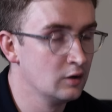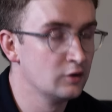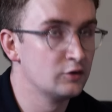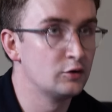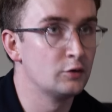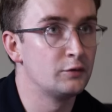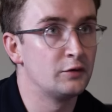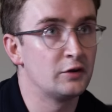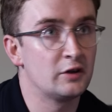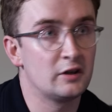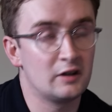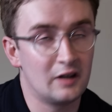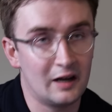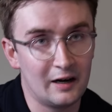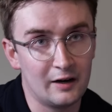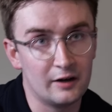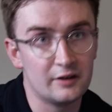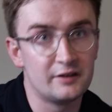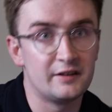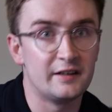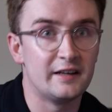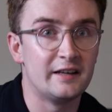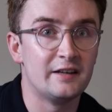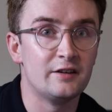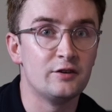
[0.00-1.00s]
So for
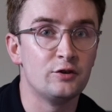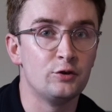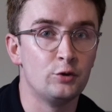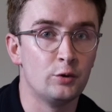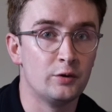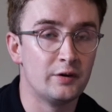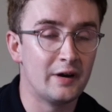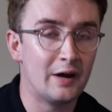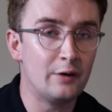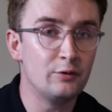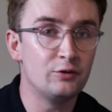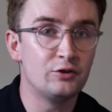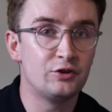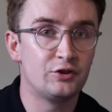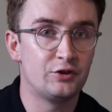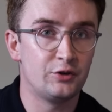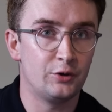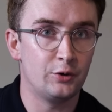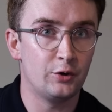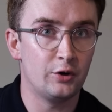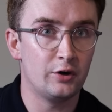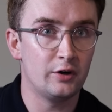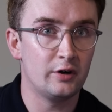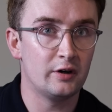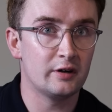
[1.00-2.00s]
clarity, you announced
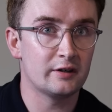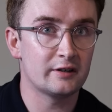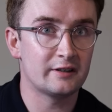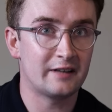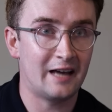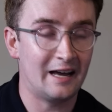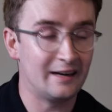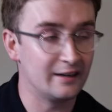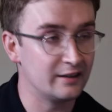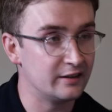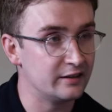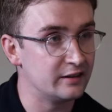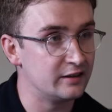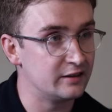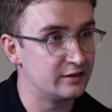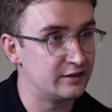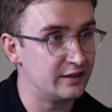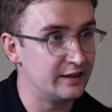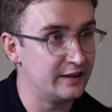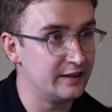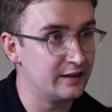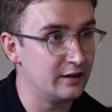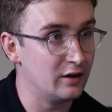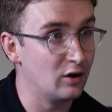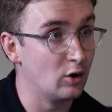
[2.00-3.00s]
your
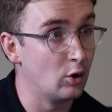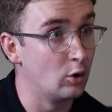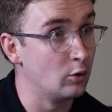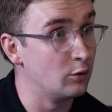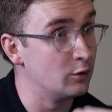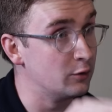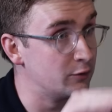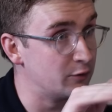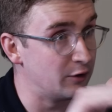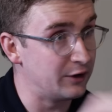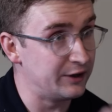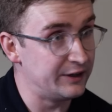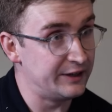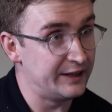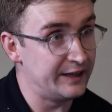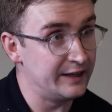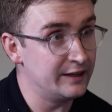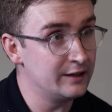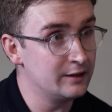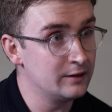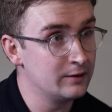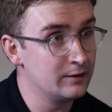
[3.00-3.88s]
candidacy on the Friday.